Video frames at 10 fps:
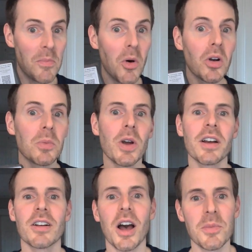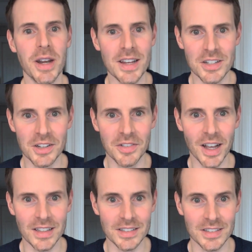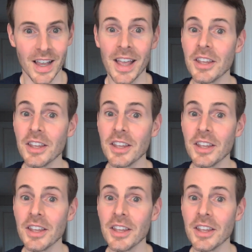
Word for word: to our modem router combination device,